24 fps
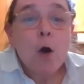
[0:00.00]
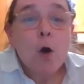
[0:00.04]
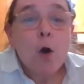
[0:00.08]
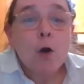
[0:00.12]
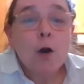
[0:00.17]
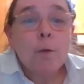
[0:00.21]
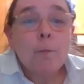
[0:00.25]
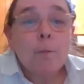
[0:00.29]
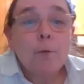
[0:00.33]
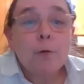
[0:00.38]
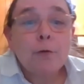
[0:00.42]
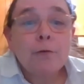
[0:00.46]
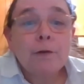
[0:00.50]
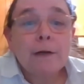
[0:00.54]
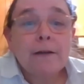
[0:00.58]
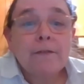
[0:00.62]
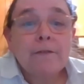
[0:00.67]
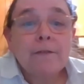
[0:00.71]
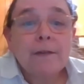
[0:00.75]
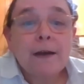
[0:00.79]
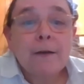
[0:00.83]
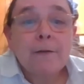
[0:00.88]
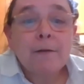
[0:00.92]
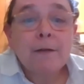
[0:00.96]
Olla
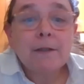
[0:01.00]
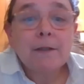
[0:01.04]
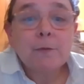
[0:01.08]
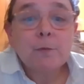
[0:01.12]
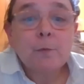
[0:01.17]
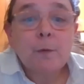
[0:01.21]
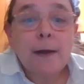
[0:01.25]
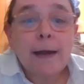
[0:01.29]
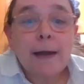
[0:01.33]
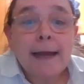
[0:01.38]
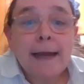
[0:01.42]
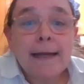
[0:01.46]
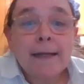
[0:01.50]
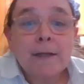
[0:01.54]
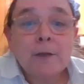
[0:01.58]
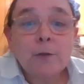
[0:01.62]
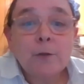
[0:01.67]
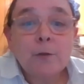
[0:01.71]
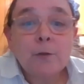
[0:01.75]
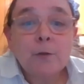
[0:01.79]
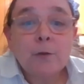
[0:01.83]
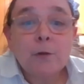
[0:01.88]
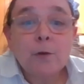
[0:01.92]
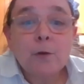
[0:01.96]
Podrida found its way
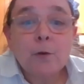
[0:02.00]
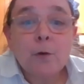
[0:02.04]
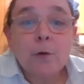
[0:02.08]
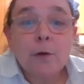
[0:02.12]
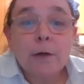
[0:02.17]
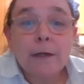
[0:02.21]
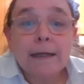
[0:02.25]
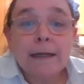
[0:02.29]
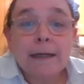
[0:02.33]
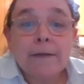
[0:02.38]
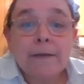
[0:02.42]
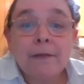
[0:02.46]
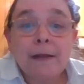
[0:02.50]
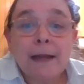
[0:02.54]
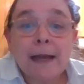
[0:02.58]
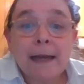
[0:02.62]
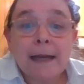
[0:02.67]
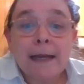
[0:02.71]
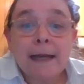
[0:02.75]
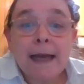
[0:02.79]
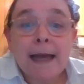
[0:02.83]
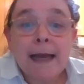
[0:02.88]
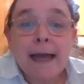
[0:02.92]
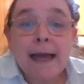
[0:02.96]
to the court in
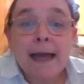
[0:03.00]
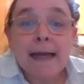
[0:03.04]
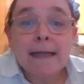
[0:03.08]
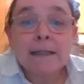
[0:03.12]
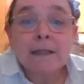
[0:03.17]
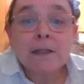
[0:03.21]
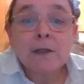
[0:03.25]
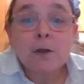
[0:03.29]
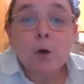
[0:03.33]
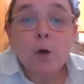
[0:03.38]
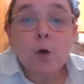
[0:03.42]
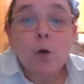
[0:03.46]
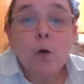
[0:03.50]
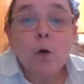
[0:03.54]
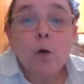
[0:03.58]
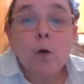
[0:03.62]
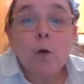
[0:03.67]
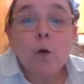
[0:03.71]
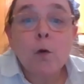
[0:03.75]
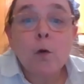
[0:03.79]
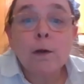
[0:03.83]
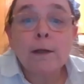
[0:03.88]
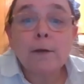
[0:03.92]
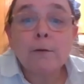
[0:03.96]
Vienna as
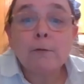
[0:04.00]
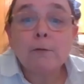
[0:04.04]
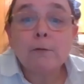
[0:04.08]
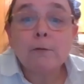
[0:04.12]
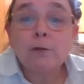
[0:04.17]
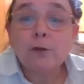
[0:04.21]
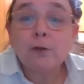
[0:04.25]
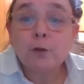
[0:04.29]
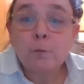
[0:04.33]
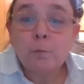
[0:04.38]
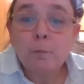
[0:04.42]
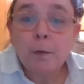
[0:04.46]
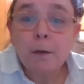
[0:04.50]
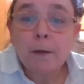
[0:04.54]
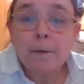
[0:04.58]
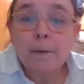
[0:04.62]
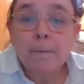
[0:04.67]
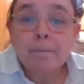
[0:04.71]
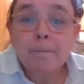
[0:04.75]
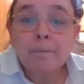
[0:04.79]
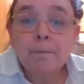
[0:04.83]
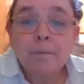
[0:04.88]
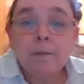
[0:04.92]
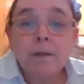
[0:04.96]
oleo soup,
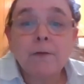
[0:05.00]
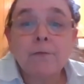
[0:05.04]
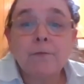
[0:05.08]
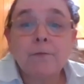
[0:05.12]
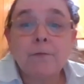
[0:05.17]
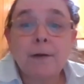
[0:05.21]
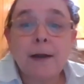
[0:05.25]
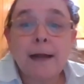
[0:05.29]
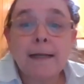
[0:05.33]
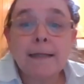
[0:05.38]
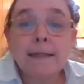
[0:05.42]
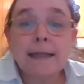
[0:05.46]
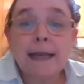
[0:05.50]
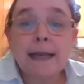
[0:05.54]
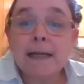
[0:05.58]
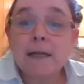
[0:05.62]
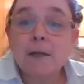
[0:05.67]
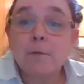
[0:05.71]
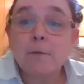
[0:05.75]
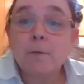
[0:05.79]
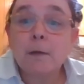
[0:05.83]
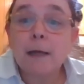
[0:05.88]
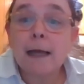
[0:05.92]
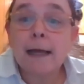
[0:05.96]
to France as,
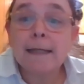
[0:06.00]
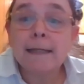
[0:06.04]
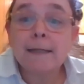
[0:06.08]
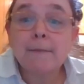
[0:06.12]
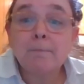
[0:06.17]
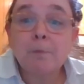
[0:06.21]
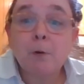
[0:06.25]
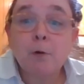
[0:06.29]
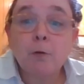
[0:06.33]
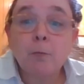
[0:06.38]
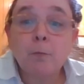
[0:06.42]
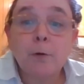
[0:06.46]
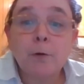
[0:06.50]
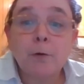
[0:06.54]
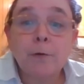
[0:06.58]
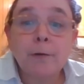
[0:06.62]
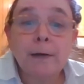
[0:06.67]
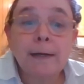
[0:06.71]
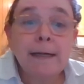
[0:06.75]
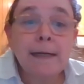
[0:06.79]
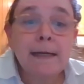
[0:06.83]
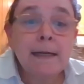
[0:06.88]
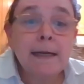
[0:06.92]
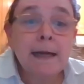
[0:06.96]
a, as
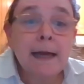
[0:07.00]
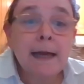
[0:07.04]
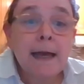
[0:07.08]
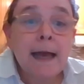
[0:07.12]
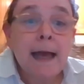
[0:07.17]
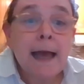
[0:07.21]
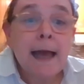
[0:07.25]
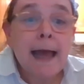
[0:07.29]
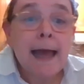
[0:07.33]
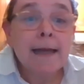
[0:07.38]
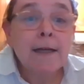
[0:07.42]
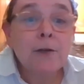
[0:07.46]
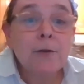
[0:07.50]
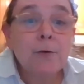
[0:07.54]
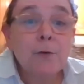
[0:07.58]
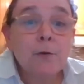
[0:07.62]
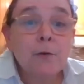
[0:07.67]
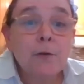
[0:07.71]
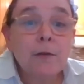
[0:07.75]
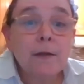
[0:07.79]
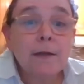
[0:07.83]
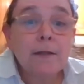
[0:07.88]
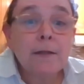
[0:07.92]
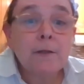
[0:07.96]
potpourri, and to
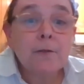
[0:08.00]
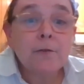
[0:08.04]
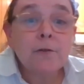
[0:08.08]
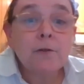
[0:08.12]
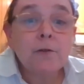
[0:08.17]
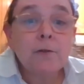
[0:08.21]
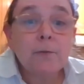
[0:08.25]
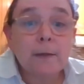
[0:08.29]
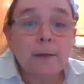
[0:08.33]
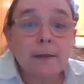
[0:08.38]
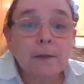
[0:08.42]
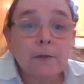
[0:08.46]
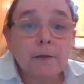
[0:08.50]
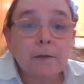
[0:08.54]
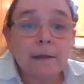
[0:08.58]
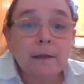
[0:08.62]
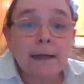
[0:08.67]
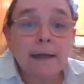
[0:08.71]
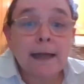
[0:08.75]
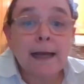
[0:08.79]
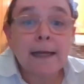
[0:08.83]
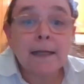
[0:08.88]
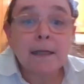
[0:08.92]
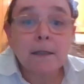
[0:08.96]
northeastern
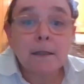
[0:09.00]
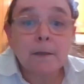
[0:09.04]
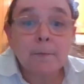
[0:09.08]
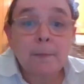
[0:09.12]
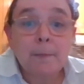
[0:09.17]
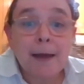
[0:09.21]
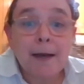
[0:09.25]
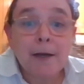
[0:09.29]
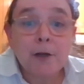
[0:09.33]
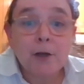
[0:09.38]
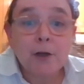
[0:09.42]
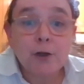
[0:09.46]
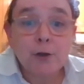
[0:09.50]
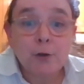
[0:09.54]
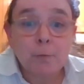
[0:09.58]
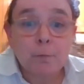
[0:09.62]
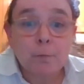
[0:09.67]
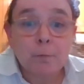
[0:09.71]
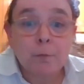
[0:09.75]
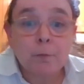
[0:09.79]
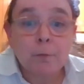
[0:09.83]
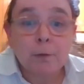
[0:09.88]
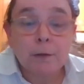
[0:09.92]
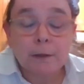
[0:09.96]
Switzerland as Spanish
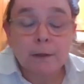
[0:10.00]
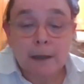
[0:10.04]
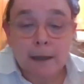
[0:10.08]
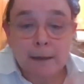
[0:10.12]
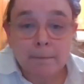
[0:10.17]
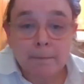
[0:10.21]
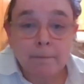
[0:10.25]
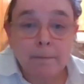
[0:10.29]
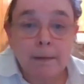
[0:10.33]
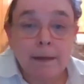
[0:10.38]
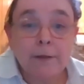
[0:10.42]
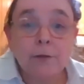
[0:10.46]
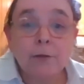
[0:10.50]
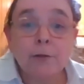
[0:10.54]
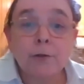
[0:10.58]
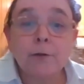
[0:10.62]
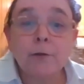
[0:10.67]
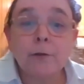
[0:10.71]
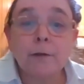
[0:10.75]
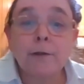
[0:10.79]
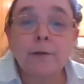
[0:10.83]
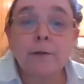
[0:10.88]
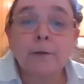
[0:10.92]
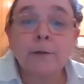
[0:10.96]
soup, which I mentioned
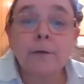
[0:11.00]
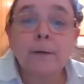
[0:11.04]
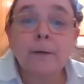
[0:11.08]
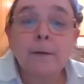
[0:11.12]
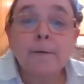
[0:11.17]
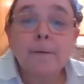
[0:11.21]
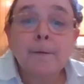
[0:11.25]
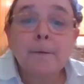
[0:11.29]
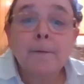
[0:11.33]
earlier.